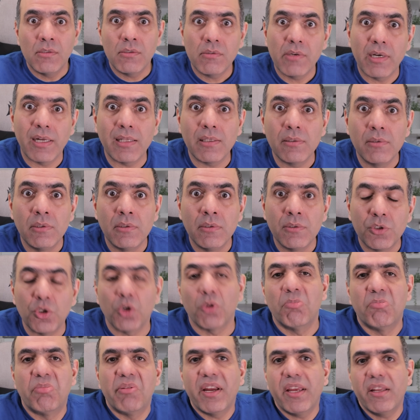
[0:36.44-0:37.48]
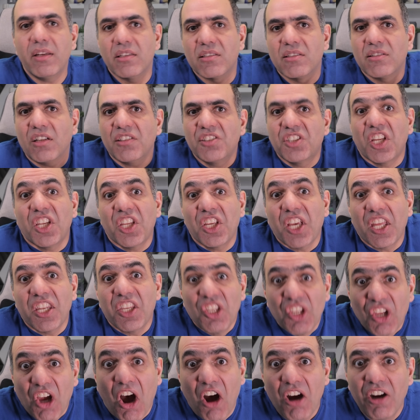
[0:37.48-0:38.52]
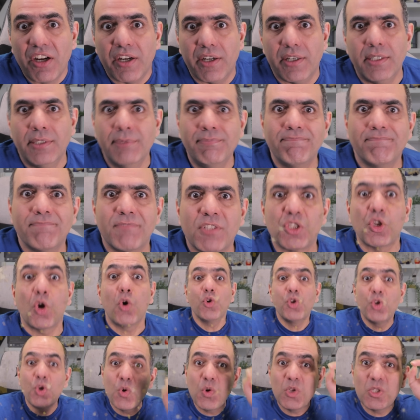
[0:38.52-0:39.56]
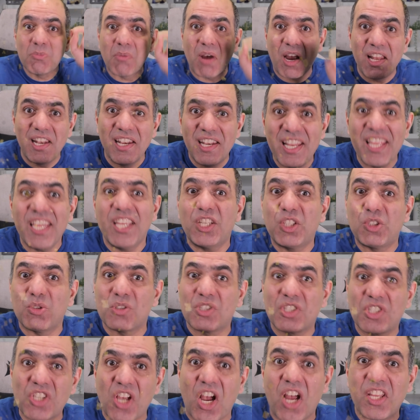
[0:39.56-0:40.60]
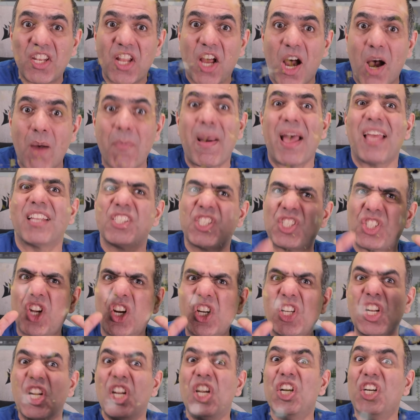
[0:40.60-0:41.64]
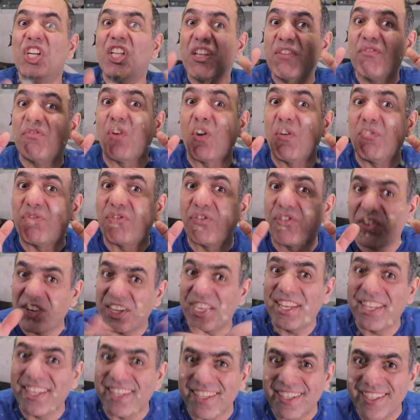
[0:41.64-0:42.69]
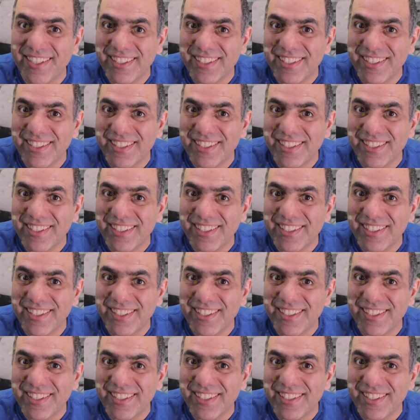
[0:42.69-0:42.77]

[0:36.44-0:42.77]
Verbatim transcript: well, your brain is not getting any younger. So use my link to sign up and start learning for free.